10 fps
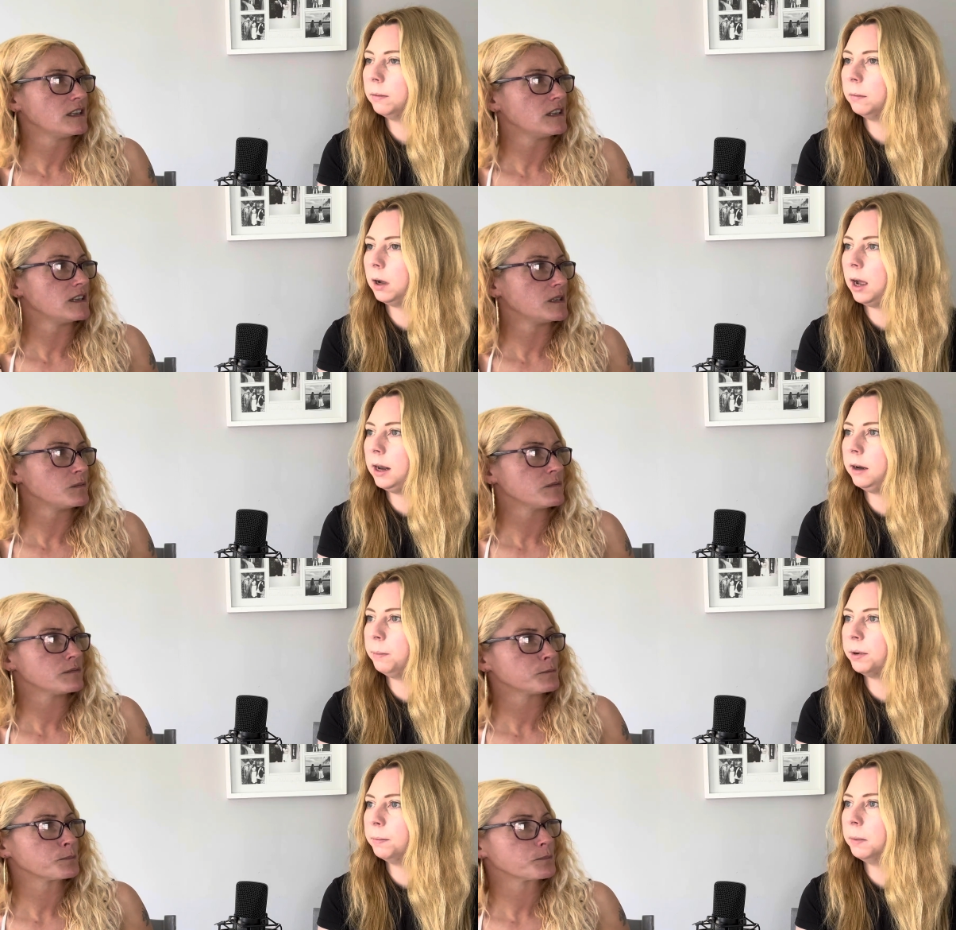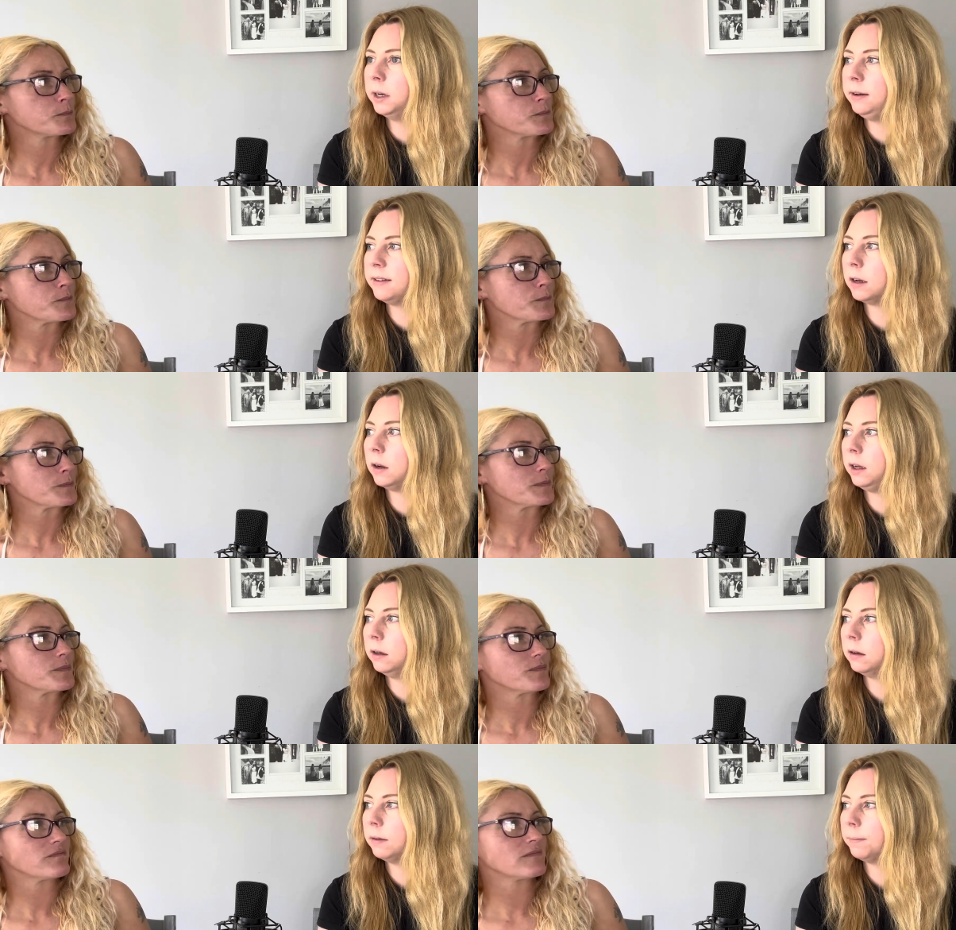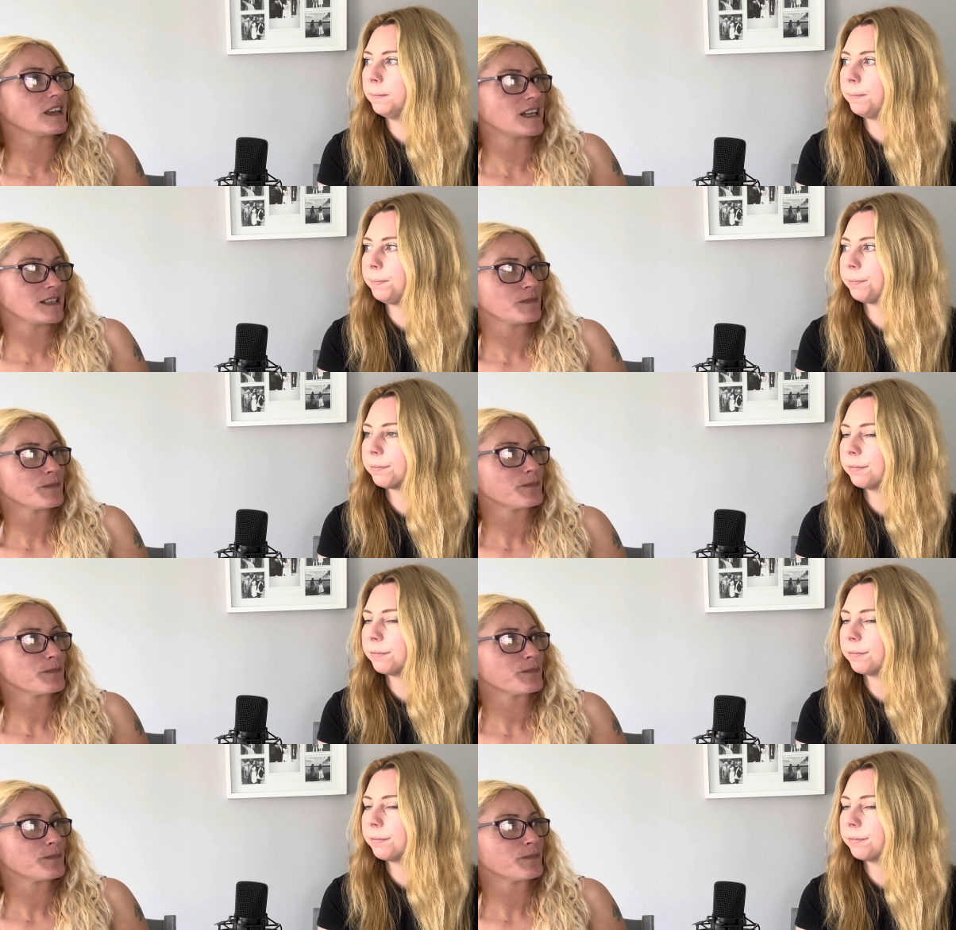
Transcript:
Speaker 1: Um, and but money's tight. Yeah.